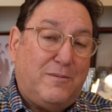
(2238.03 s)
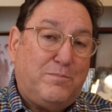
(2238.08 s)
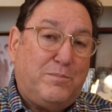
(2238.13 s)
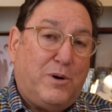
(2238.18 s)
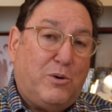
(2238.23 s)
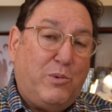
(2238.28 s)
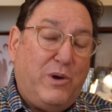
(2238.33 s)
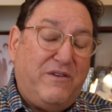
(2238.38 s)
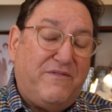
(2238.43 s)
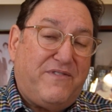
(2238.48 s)

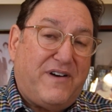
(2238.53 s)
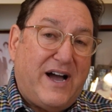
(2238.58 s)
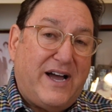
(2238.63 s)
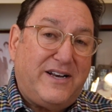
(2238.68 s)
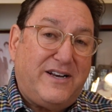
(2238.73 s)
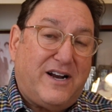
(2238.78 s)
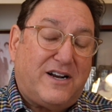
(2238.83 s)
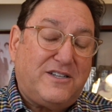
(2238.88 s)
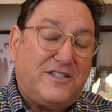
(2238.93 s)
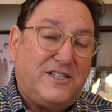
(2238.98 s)
but we
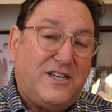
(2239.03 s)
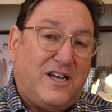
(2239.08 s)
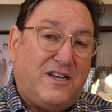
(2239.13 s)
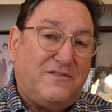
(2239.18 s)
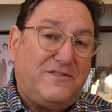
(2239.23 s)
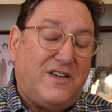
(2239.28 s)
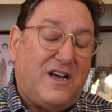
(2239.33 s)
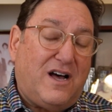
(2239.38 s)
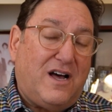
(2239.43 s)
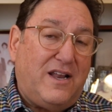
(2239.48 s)
find
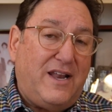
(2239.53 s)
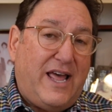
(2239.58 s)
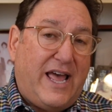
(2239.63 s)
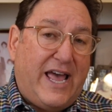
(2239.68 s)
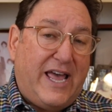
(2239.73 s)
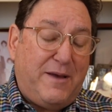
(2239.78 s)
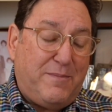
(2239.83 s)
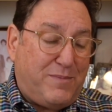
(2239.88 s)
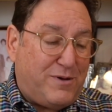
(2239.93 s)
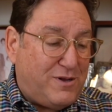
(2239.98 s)
ourselves
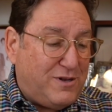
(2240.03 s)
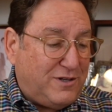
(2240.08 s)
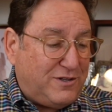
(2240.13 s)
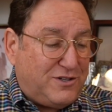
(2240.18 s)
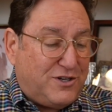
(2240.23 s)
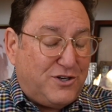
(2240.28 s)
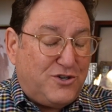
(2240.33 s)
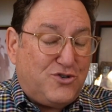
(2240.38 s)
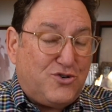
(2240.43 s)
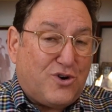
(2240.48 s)
unable
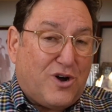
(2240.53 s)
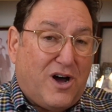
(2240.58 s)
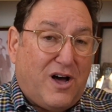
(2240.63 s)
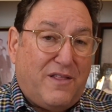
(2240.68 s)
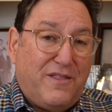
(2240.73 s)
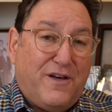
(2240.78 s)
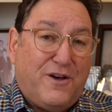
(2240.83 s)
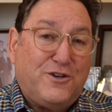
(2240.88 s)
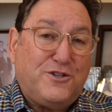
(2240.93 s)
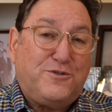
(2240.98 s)
to draw
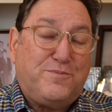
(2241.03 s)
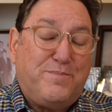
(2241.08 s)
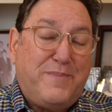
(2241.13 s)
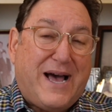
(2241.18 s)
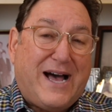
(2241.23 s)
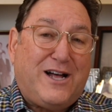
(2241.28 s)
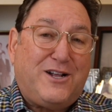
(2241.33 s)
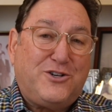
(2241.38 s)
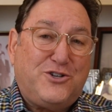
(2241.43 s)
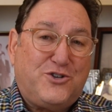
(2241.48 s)
those
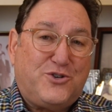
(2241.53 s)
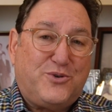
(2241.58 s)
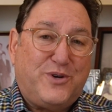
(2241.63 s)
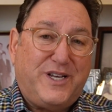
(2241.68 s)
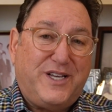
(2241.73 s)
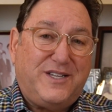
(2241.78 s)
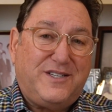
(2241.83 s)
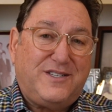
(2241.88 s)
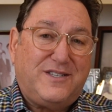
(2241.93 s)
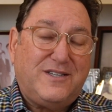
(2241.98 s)

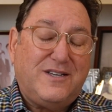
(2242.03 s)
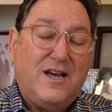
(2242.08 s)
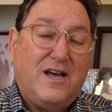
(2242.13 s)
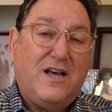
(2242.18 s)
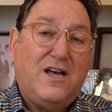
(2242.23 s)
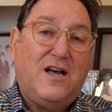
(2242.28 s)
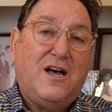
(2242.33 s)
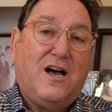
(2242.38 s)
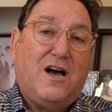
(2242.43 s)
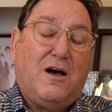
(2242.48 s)
boundaries
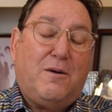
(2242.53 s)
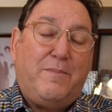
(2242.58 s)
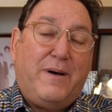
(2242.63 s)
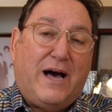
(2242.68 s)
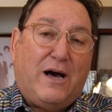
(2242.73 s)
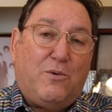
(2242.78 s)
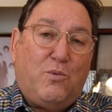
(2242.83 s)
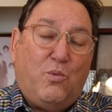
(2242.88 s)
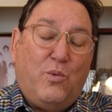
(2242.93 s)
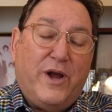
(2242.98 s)

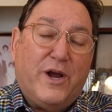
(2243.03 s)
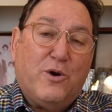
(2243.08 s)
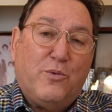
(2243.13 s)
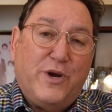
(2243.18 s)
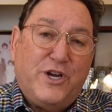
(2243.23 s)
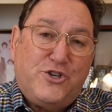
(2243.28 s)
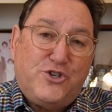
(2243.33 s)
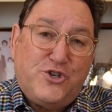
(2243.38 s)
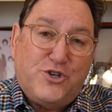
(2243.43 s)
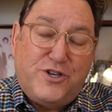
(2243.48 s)
about where
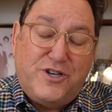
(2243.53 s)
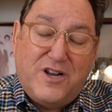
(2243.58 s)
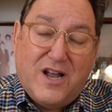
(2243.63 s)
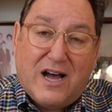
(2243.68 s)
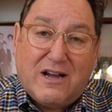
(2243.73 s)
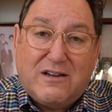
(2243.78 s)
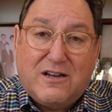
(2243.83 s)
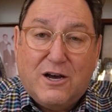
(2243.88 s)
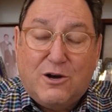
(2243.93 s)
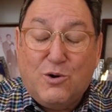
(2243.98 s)
we should
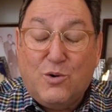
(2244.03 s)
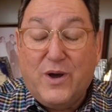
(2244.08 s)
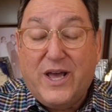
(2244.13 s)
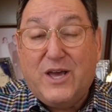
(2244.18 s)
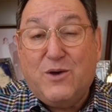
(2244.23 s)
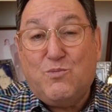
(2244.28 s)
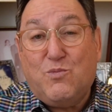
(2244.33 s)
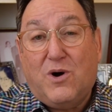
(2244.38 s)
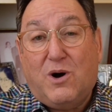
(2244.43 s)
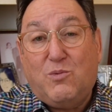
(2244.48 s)
not go
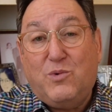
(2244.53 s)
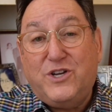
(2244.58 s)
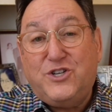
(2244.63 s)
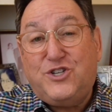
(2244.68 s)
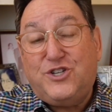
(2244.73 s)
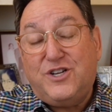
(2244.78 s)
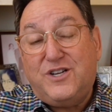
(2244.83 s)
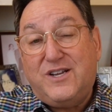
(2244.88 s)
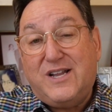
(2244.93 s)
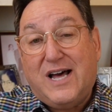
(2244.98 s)
and what we
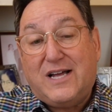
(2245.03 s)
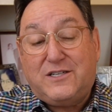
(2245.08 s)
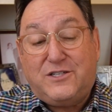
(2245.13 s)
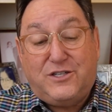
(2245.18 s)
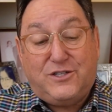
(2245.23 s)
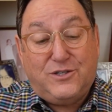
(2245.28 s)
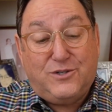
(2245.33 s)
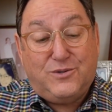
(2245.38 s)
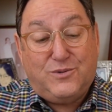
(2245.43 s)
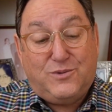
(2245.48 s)
should not
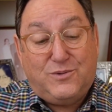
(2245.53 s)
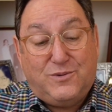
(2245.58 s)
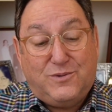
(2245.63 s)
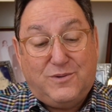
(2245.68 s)
do.